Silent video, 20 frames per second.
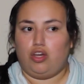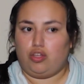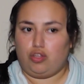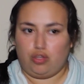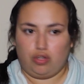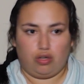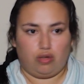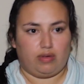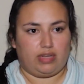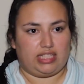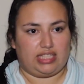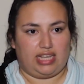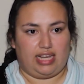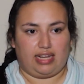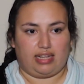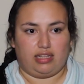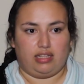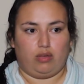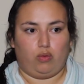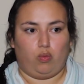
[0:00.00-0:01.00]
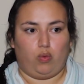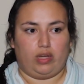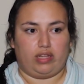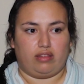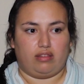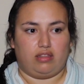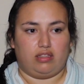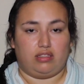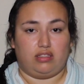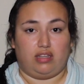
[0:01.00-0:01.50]
You know exactly
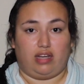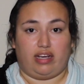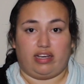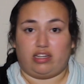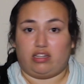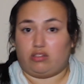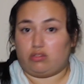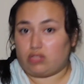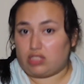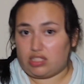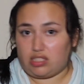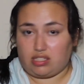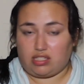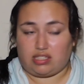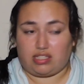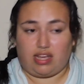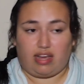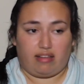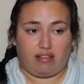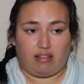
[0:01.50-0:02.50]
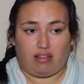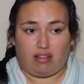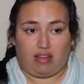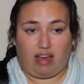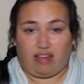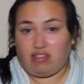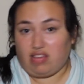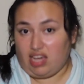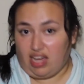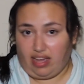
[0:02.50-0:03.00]
what the diagnosis is
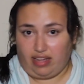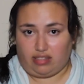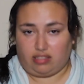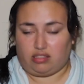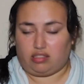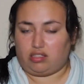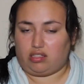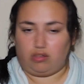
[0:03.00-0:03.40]
at the end.